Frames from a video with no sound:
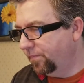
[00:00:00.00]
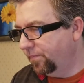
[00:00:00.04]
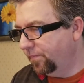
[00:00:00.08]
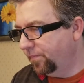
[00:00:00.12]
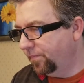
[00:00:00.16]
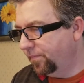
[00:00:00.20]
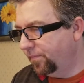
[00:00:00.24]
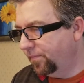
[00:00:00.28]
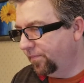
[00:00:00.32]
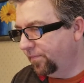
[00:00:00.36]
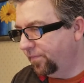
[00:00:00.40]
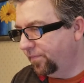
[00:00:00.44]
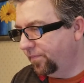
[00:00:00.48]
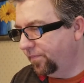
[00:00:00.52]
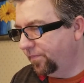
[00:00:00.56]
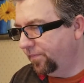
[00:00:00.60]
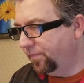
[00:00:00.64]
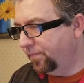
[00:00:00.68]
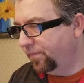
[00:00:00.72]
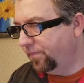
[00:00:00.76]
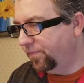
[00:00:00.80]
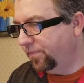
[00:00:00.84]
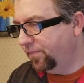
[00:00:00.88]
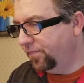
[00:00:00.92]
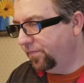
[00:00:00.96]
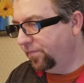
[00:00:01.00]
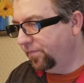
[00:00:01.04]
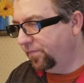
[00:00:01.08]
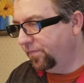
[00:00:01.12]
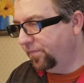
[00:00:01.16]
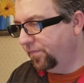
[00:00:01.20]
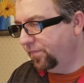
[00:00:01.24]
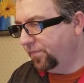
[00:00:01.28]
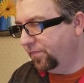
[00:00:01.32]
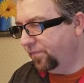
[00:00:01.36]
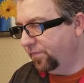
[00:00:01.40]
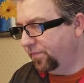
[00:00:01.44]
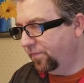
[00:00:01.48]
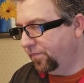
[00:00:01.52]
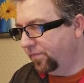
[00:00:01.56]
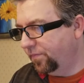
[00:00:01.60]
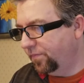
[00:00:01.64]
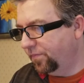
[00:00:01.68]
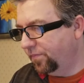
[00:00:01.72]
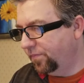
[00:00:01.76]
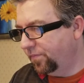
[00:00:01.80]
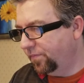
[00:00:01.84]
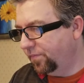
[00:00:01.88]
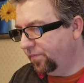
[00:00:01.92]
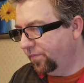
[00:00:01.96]

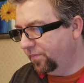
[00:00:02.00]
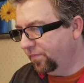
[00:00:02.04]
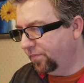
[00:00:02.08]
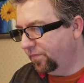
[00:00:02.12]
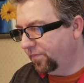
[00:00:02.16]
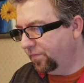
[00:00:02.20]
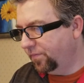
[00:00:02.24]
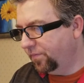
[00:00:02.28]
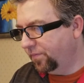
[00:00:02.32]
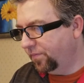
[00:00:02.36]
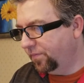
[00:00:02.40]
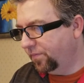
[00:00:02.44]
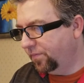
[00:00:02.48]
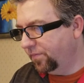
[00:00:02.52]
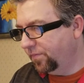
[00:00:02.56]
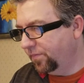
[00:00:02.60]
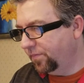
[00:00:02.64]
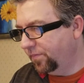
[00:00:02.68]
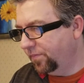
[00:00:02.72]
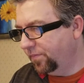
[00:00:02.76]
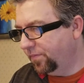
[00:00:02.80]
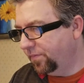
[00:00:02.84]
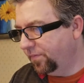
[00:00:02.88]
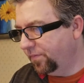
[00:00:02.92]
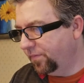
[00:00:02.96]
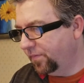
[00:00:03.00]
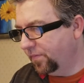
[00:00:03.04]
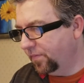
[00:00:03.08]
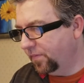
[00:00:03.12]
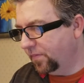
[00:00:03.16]
(silence)